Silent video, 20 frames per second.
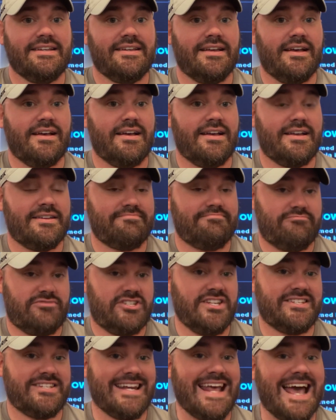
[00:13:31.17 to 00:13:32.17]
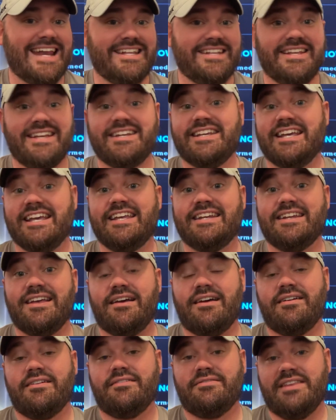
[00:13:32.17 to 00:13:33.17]
uh, Cincinnati did get,
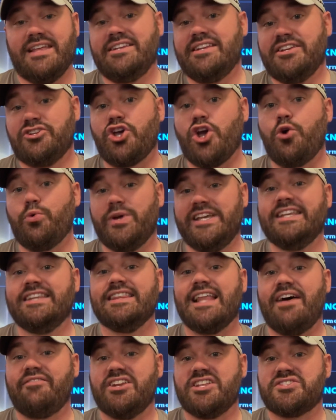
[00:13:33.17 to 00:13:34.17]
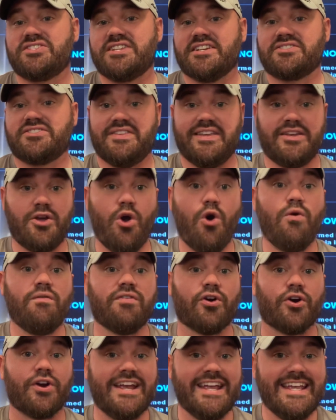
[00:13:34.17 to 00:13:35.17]
uh, they did go 11 and 6 the
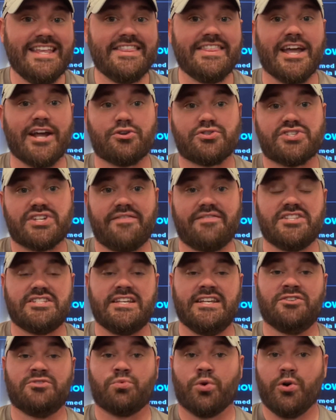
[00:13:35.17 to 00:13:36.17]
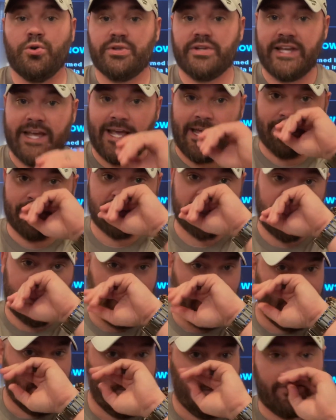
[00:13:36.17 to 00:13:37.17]
over in their 17 road games.
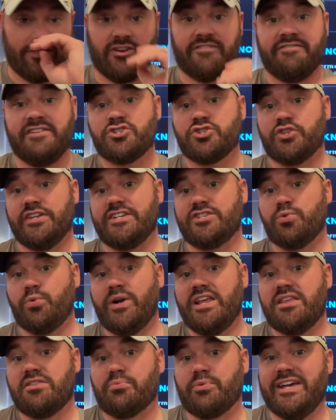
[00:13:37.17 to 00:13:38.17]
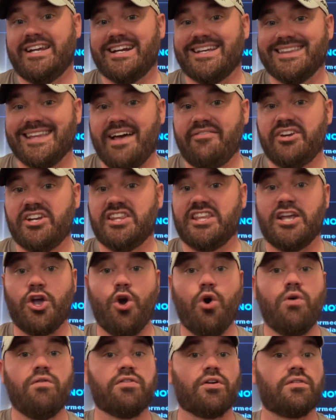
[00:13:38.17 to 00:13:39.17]
They're officially 23 and 11 to the
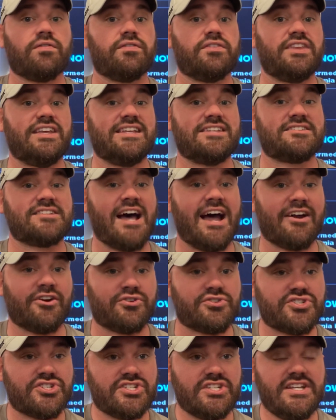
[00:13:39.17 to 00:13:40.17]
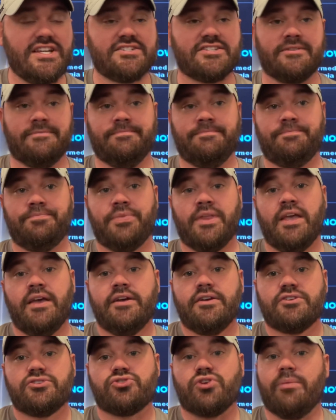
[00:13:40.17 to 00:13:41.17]
over for the entire season.
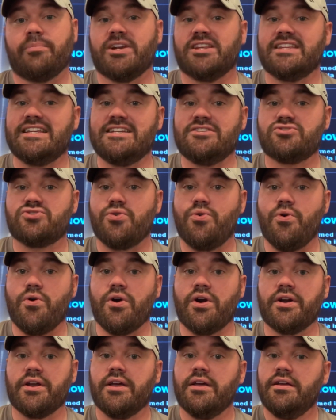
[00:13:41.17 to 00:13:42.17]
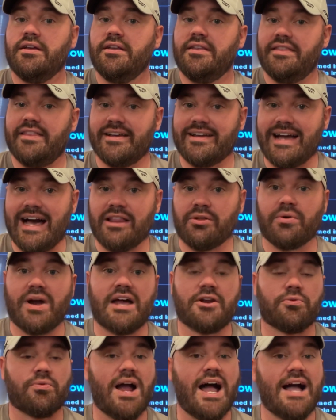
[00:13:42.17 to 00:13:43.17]
So I'm going to lean toward the
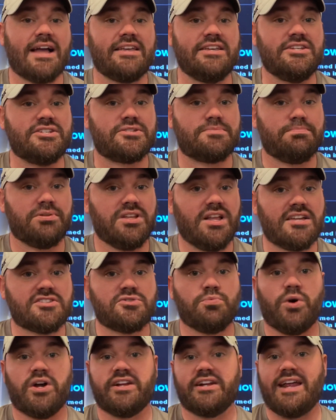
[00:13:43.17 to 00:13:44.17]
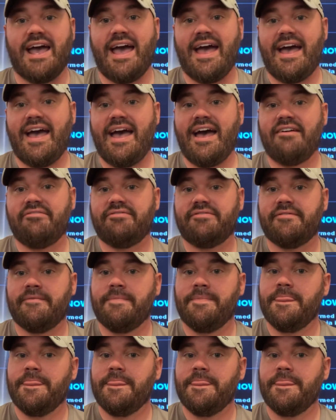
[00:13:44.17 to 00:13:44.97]
Colorado Rockies plus one and a half